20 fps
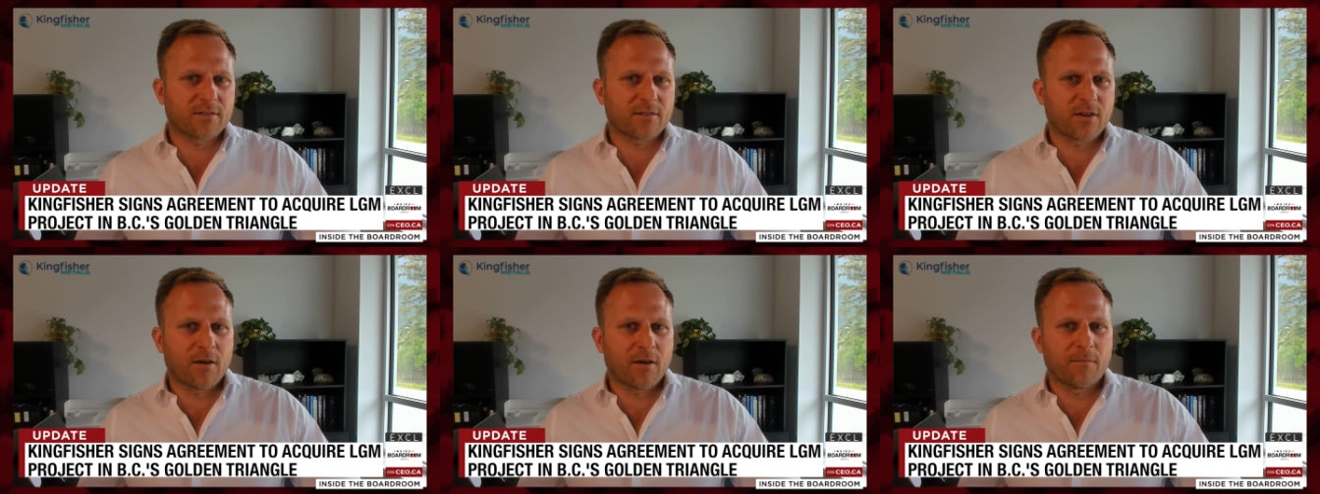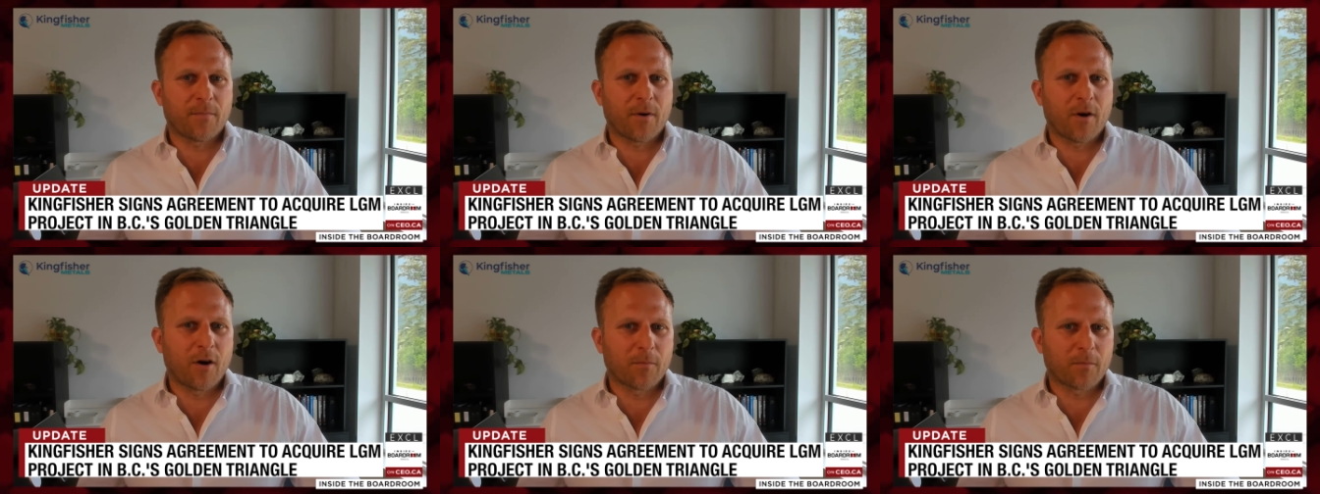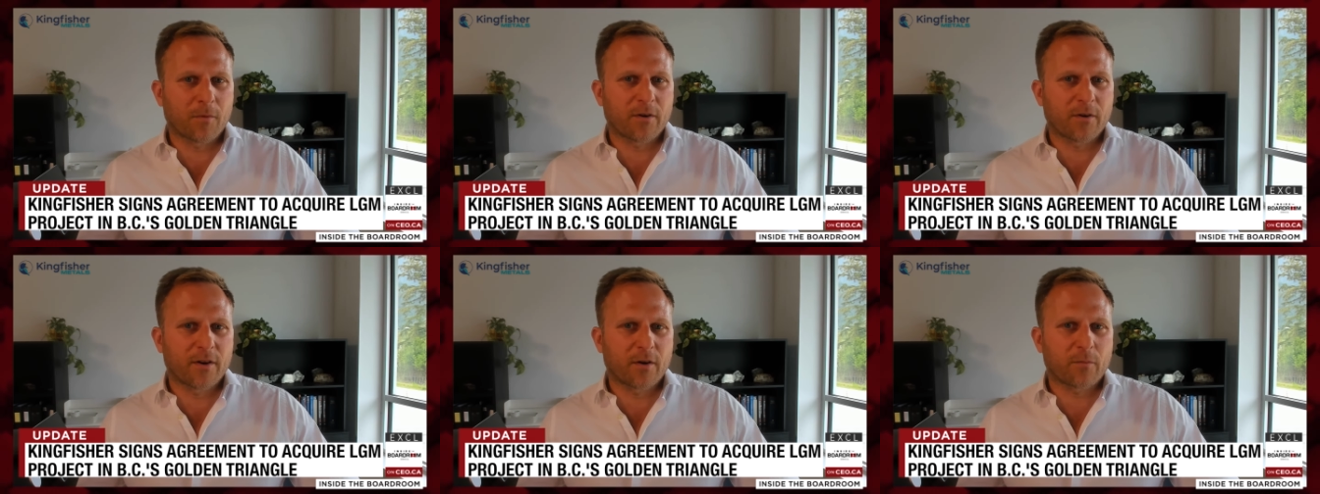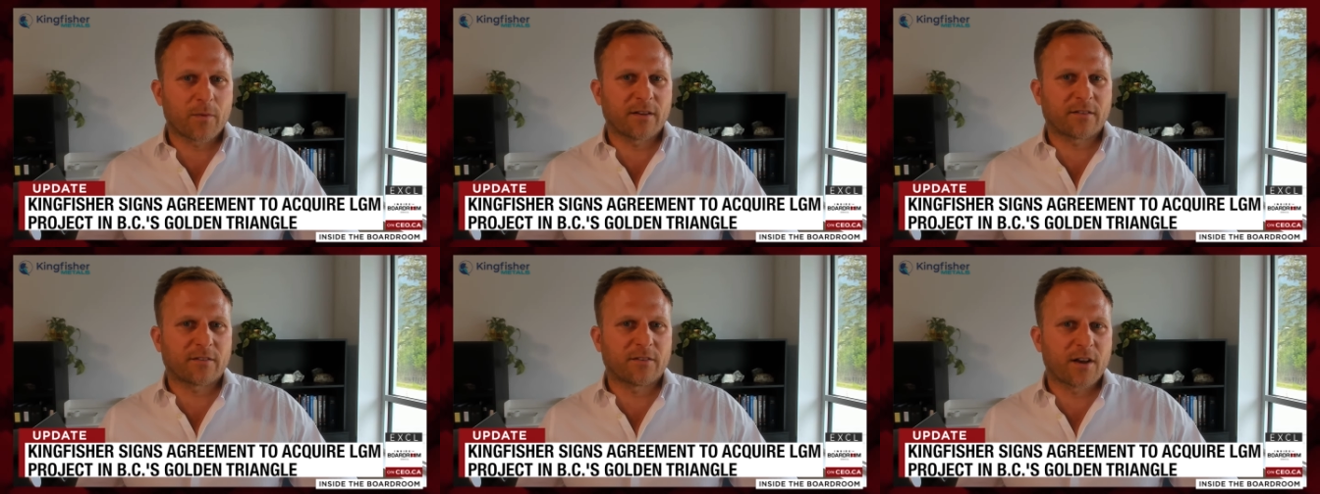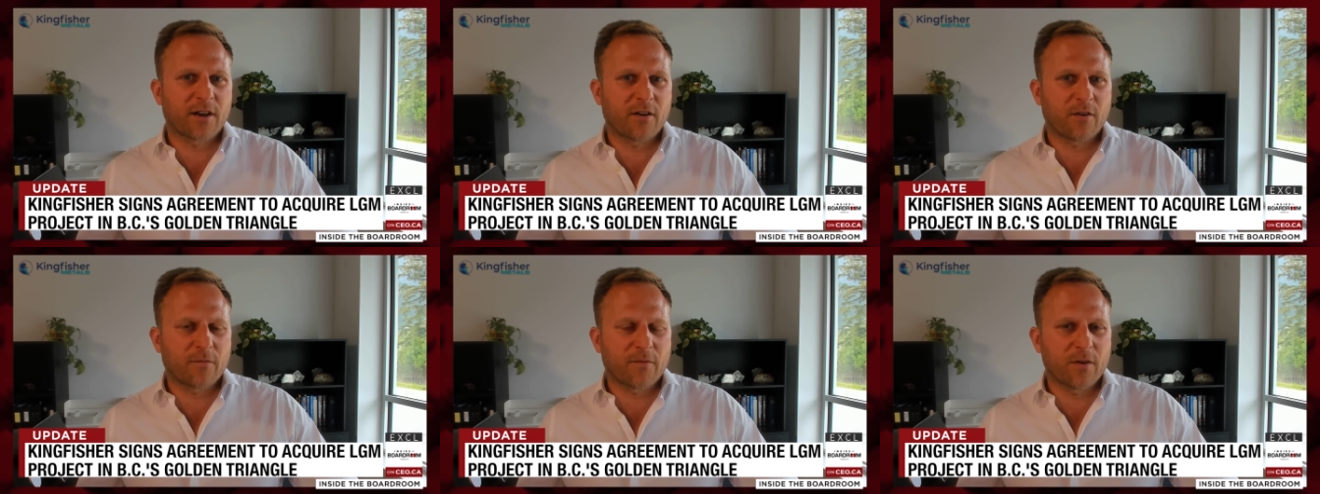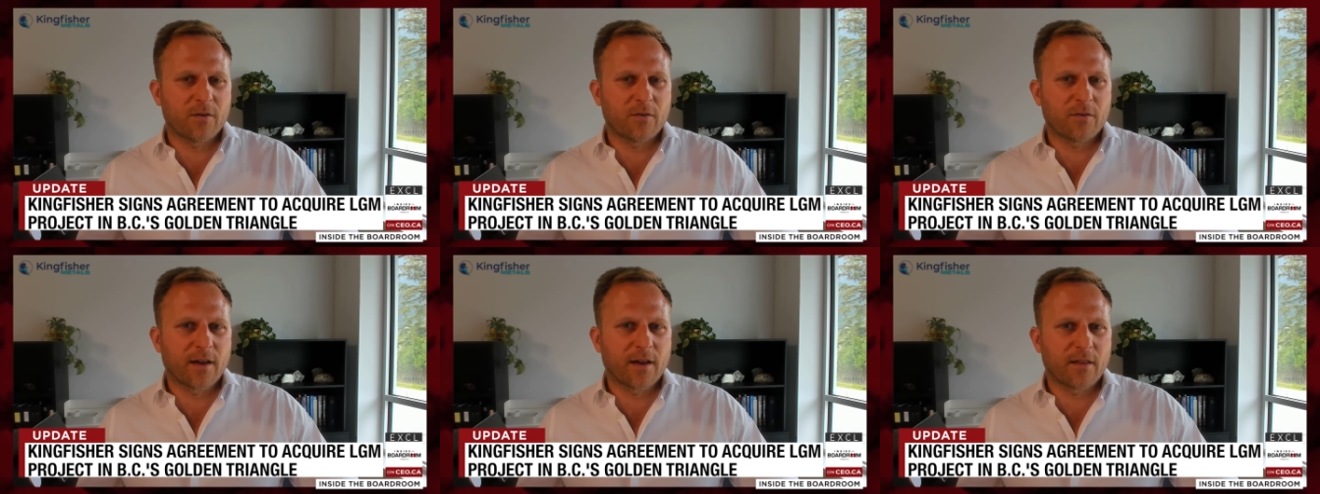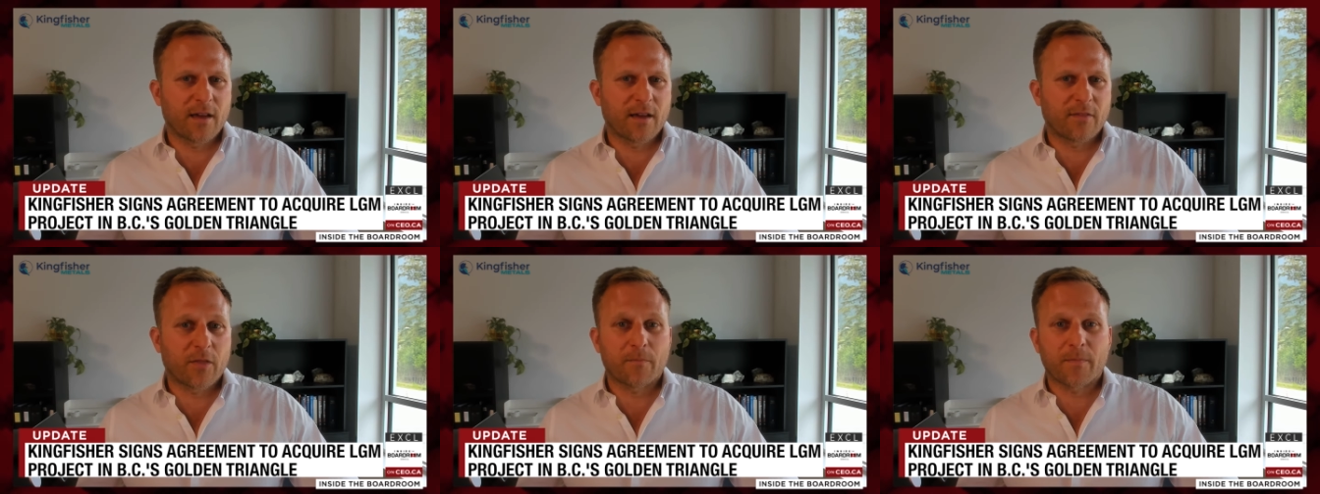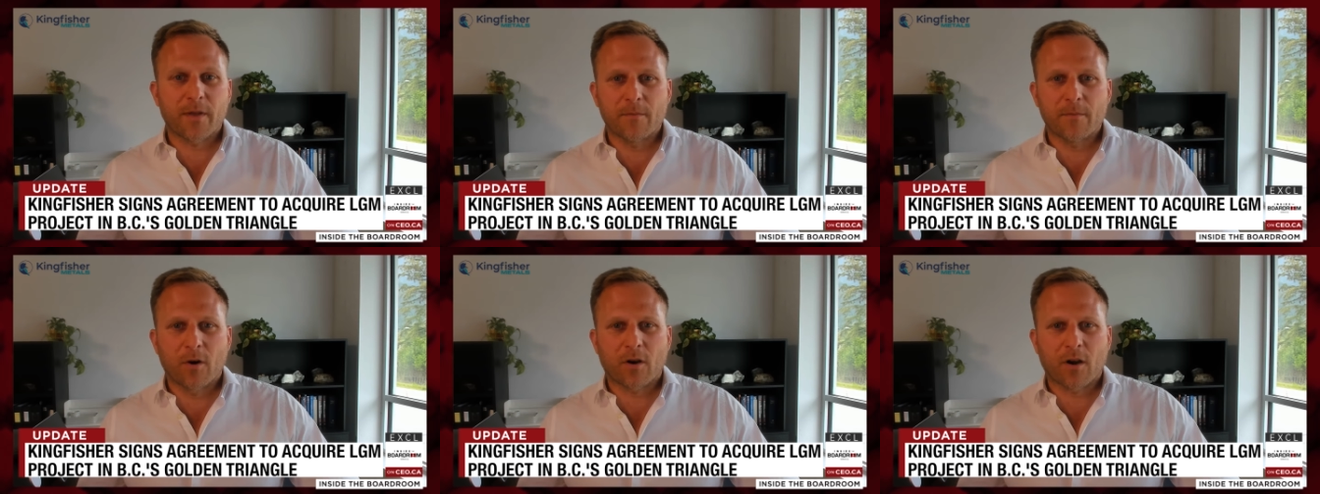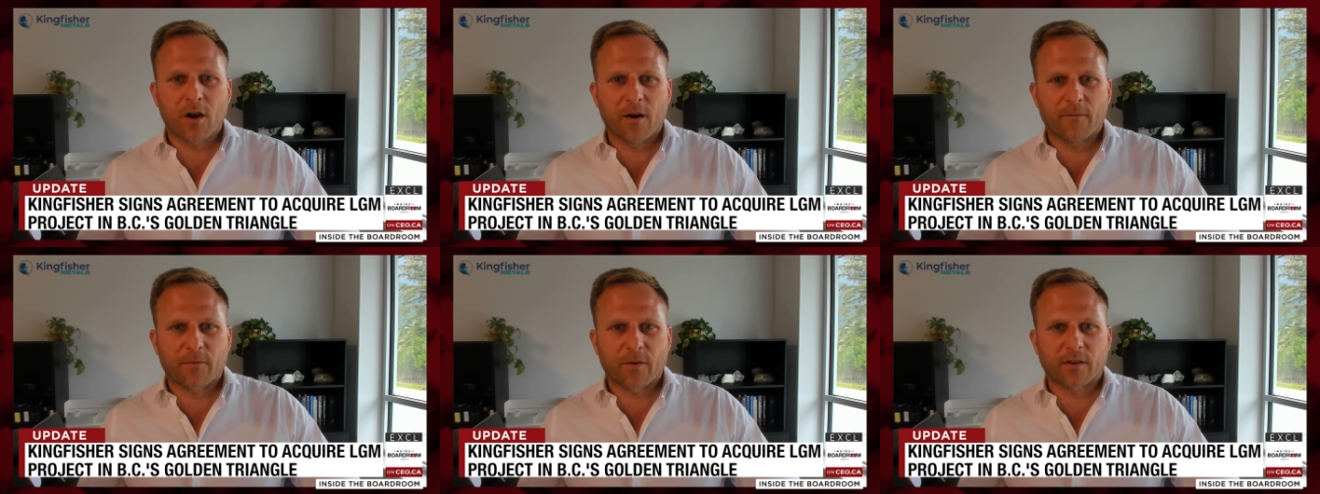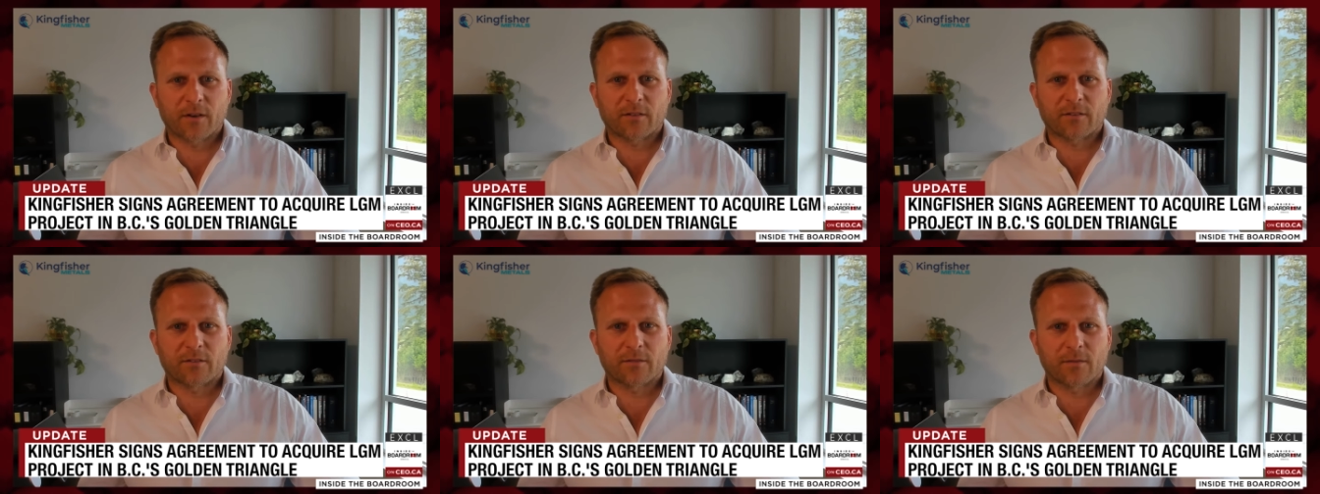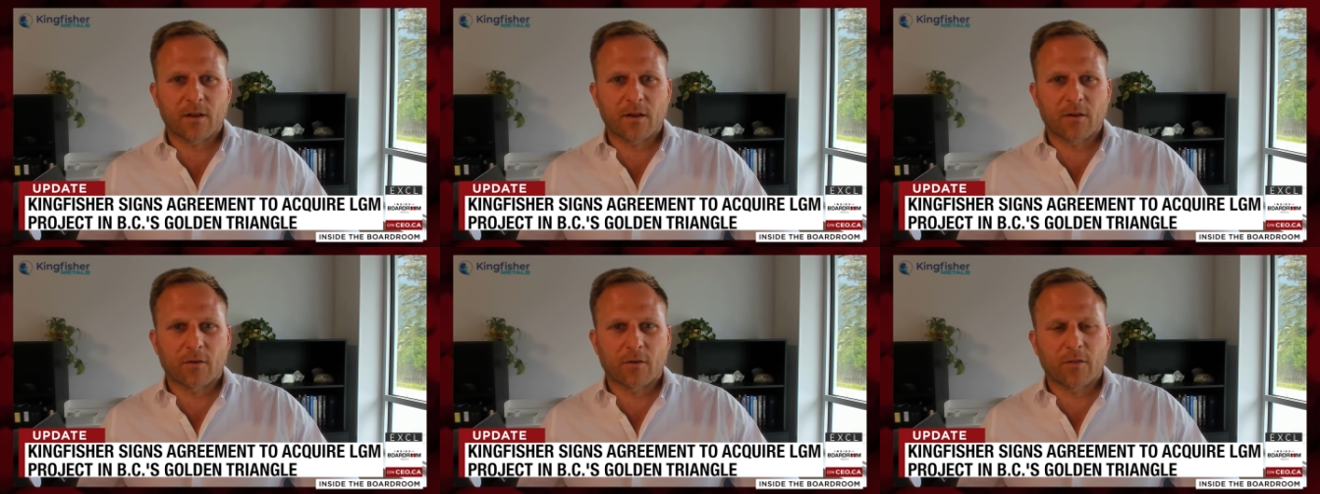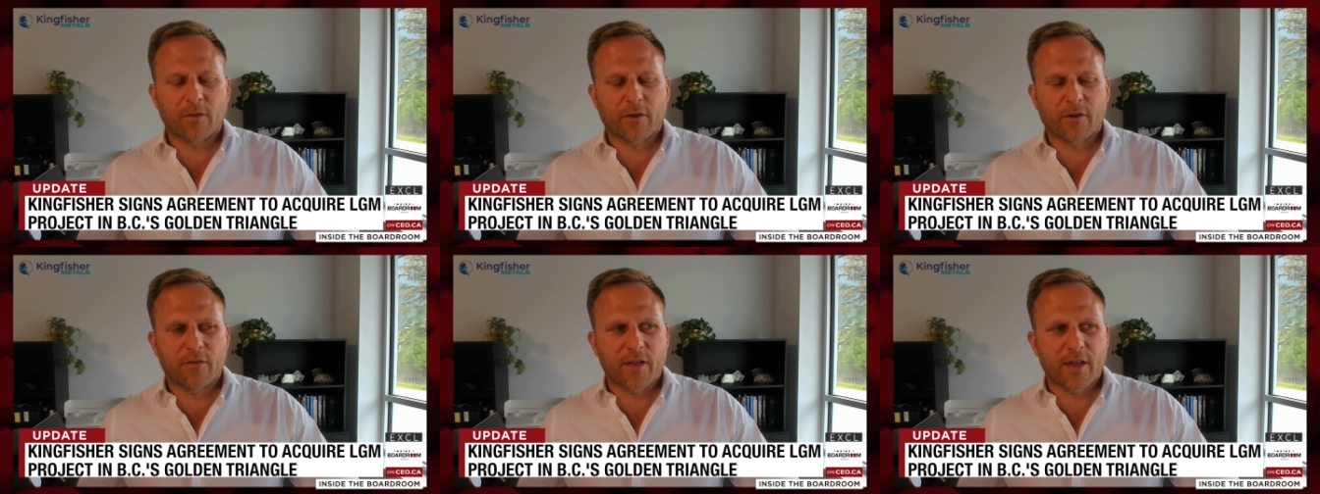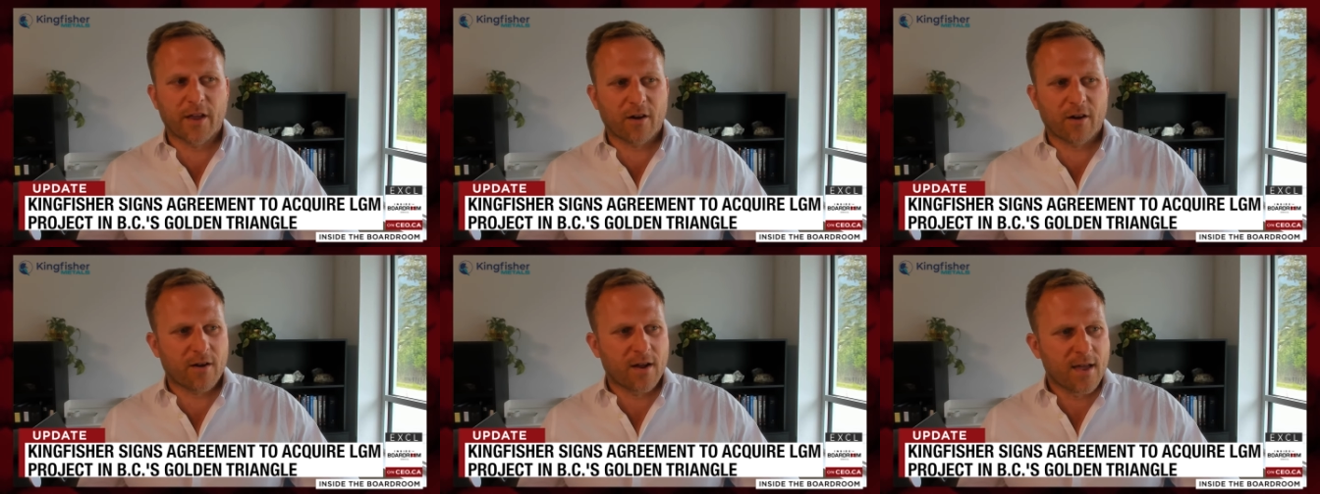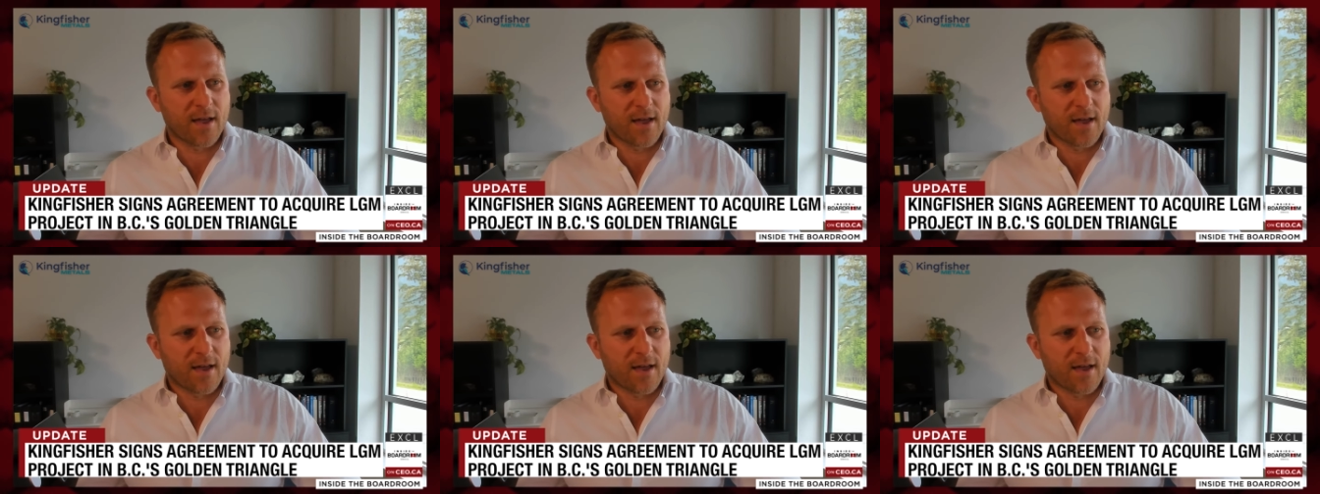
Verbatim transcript: Tom Palmer, in a recent interview at, at the BMO conference earlier in the year,